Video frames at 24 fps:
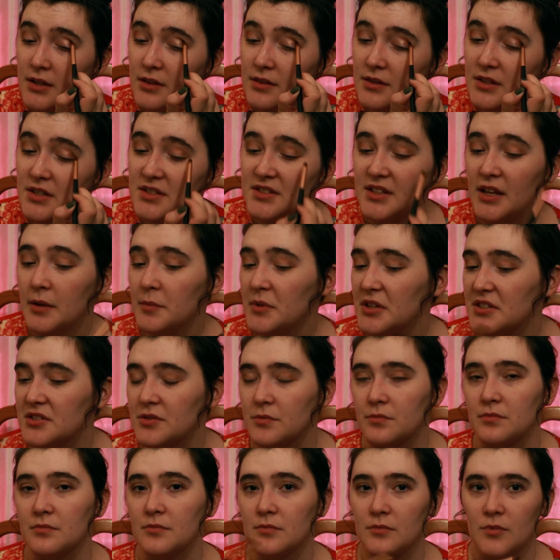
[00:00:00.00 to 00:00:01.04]
this game
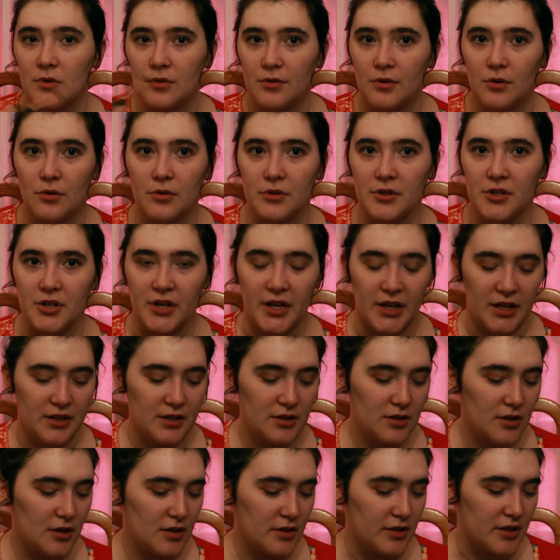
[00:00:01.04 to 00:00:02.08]
doesn't hold your hand
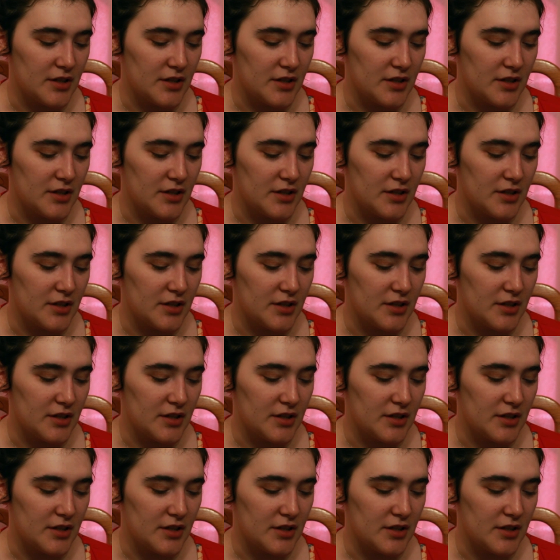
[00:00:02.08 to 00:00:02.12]
at all.